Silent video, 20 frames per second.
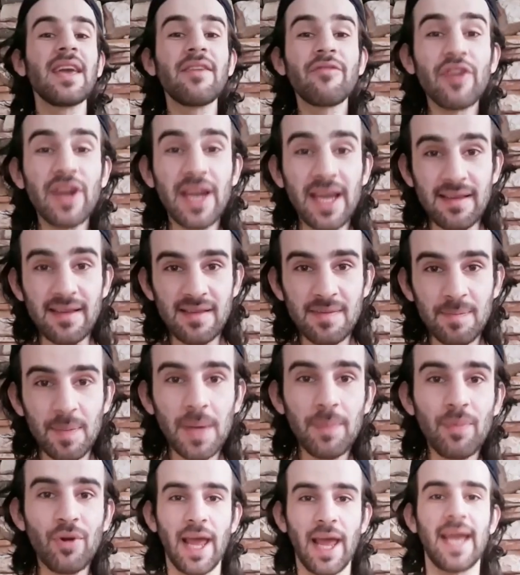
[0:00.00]
even his
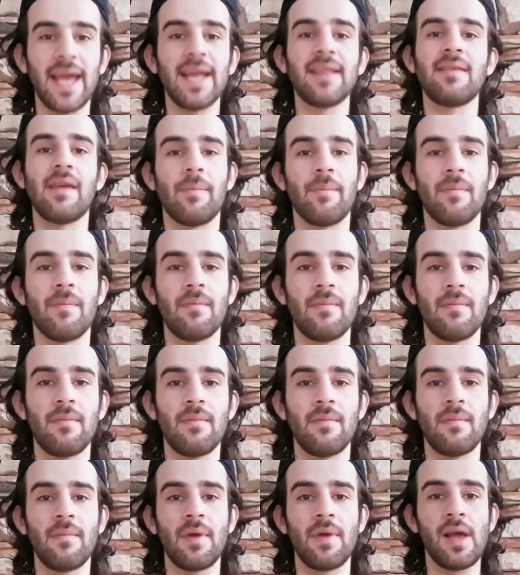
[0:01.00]
people hate him.
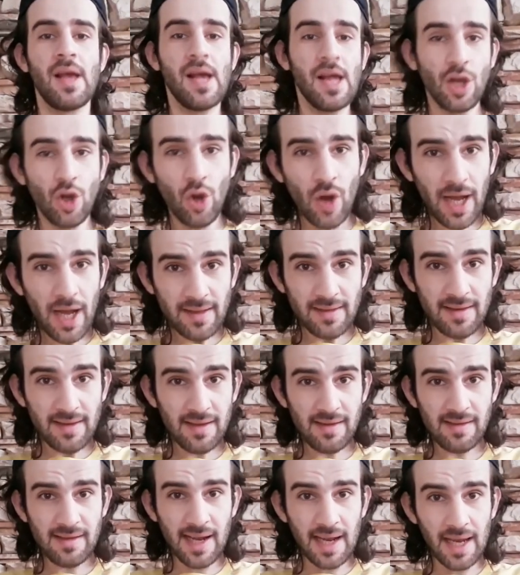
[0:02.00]
Look at
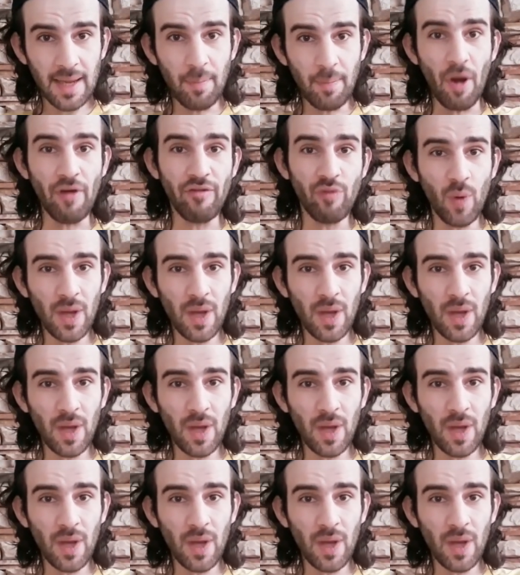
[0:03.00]
this clip of